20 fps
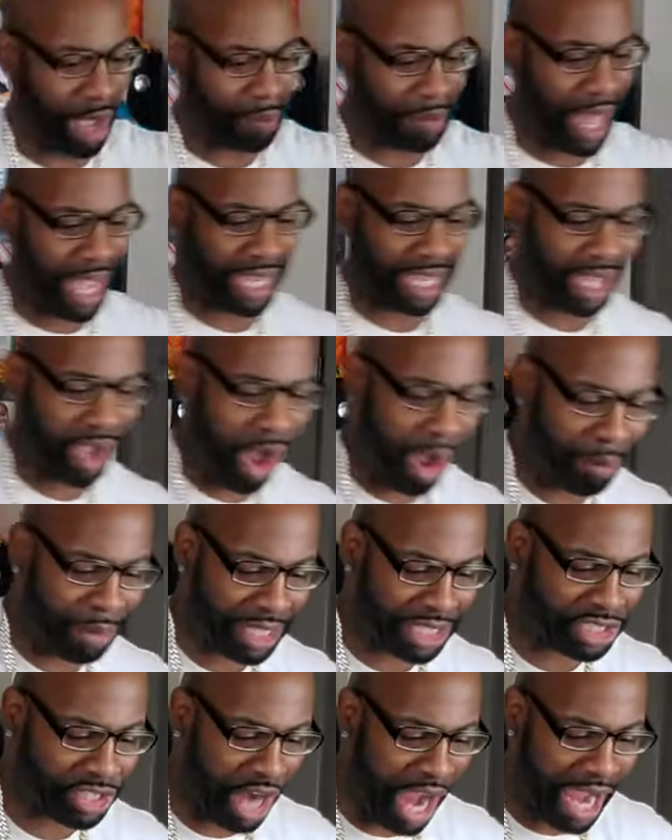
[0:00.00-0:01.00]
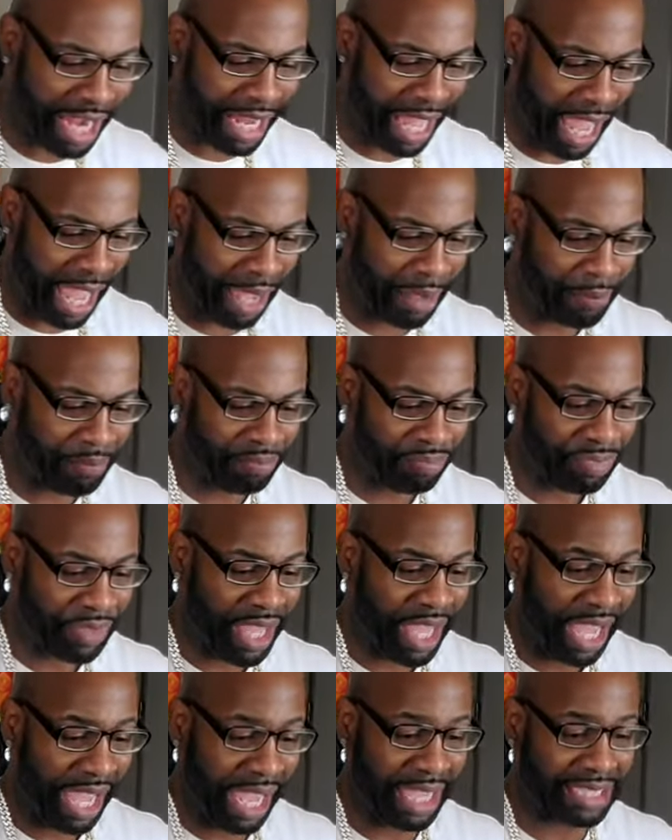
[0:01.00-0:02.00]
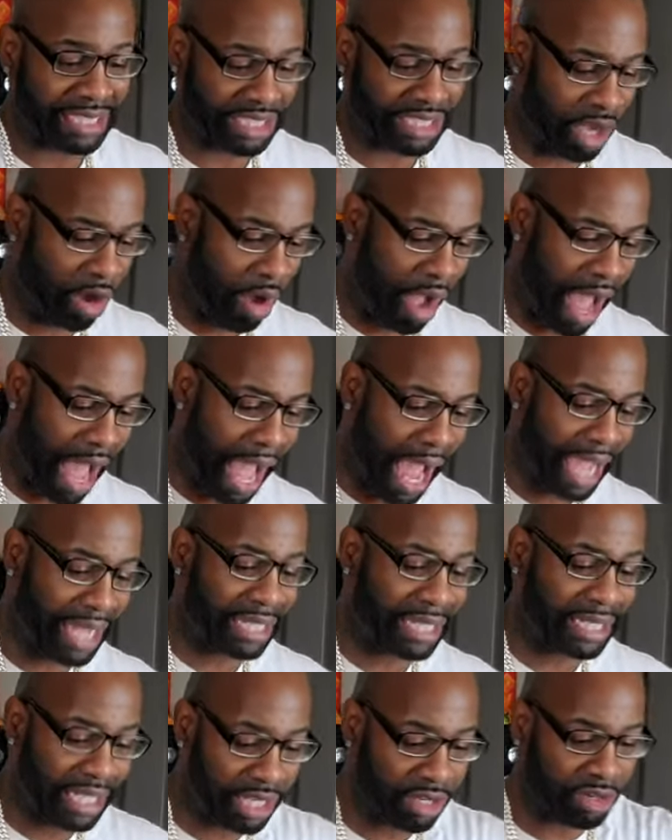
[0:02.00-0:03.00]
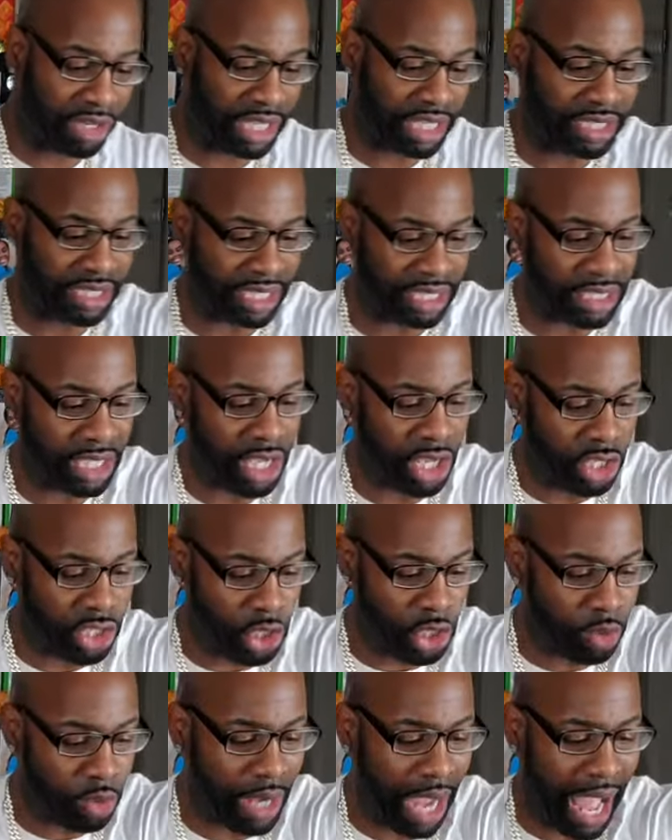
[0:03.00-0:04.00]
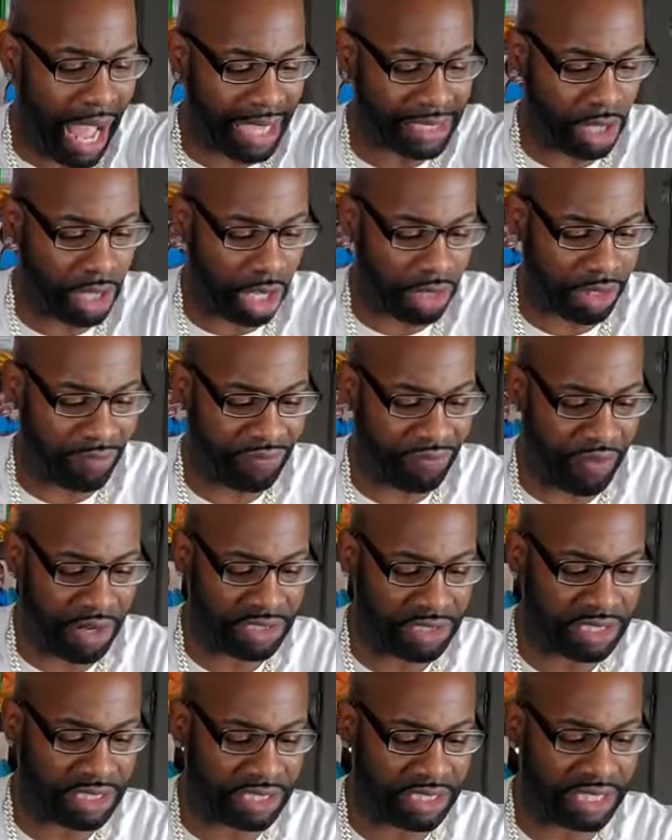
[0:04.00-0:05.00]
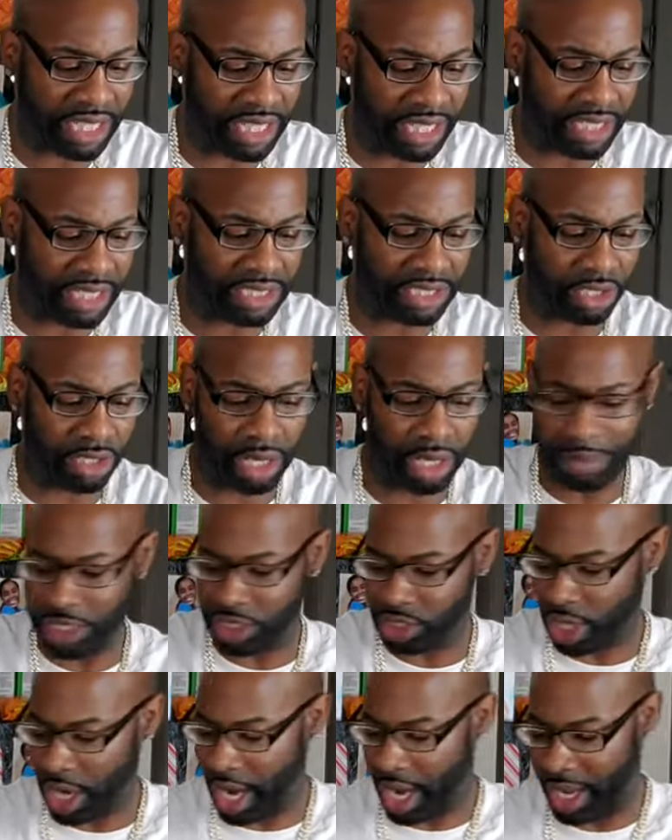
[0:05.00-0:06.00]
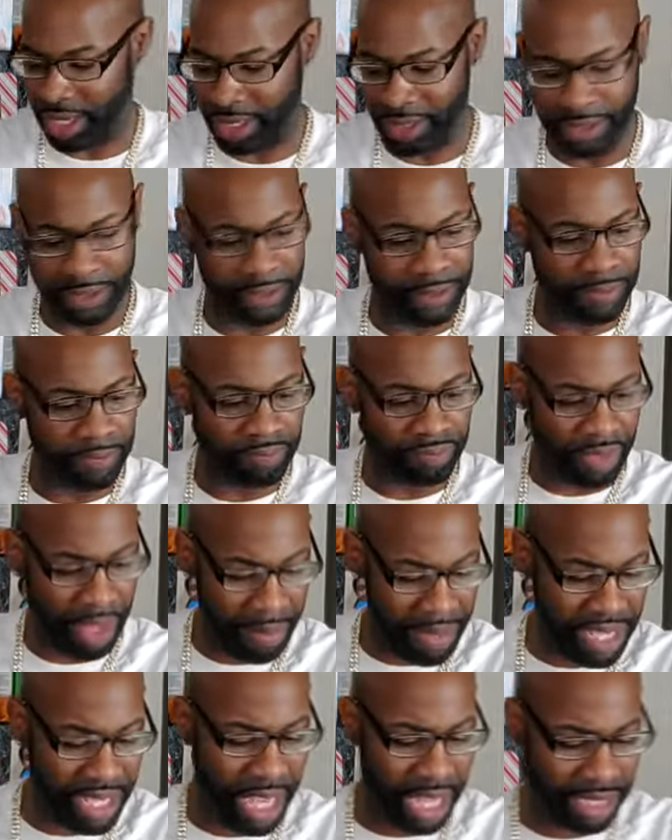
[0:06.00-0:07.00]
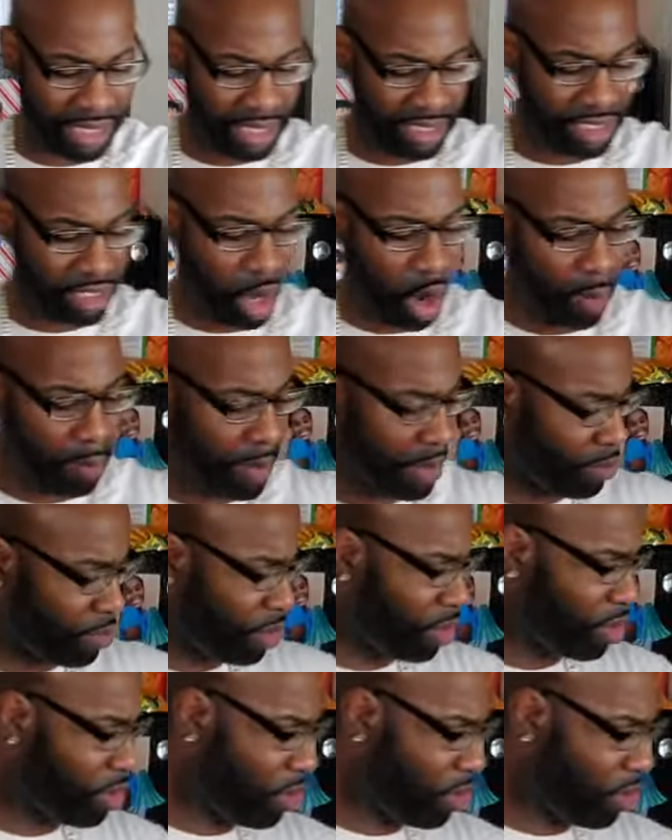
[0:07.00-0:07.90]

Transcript: I'm like, yo, I'm gonna try that. And so I literally, this, you guys are the first to see this. So let me try, let me cut this open real